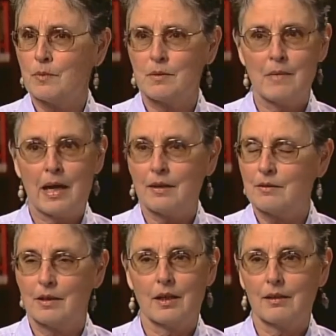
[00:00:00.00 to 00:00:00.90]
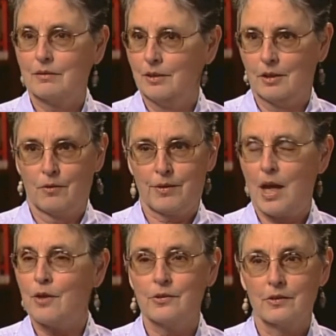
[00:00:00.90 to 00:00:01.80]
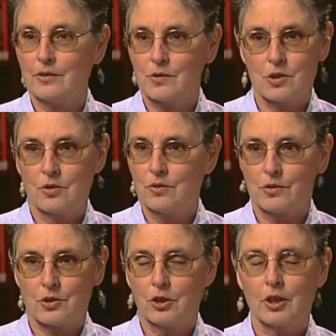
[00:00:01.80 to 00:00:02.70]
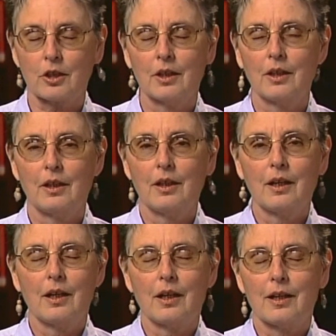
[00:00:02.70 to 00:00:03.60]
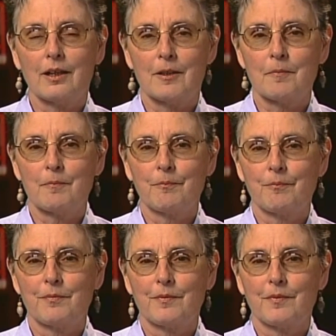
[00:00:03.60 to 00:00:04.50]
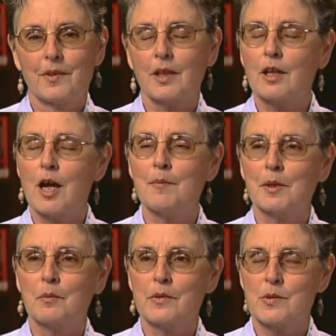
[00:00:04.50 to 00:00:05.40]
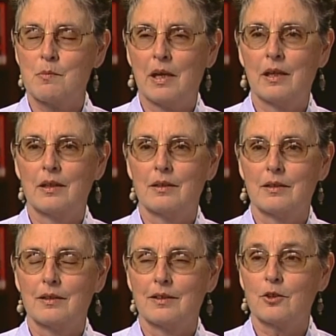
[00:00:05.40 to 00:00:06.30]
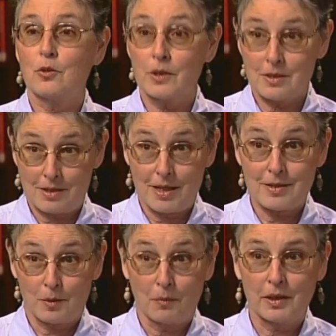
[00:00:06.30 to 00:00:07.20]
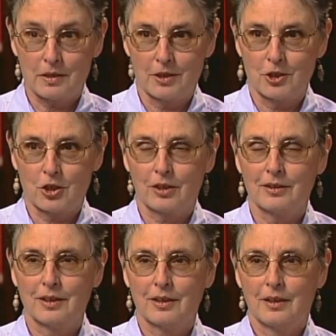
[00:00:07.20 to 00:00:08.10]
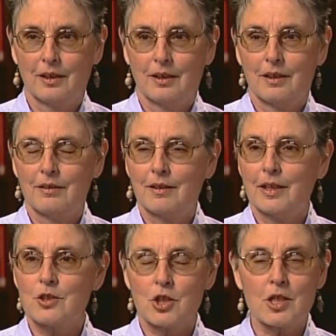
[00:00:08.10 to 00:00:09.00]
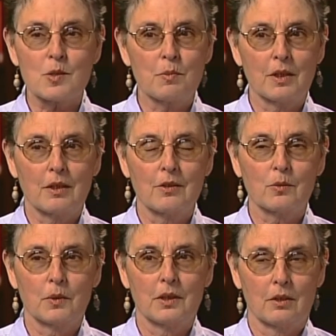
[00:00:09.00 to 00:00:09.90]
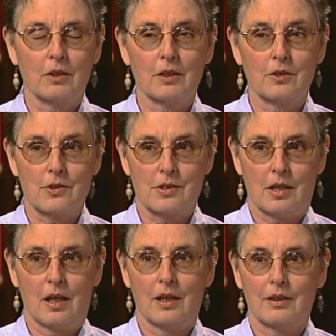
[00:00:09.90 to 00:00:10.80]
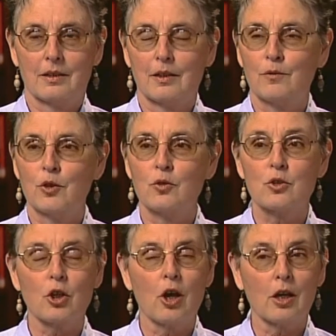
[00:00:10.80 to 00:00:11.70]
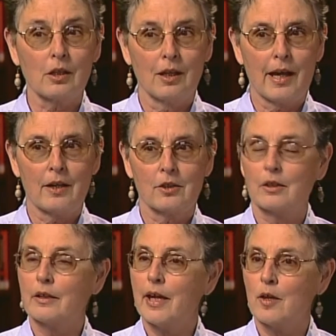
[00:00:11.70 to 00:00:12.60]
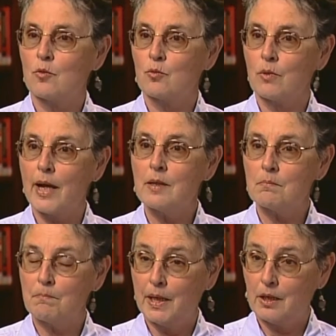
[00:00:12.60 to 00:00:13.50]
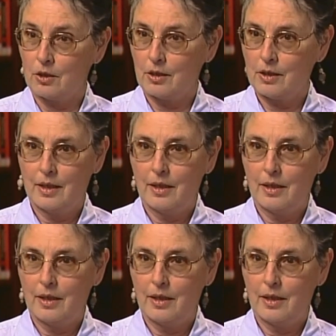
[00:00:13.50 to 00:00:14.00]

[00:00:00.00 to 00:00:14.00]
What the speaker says: in math that, thousands of students took. The comment was made criticizing my teaching that just because we don't understand, if you talk louder and write bigger,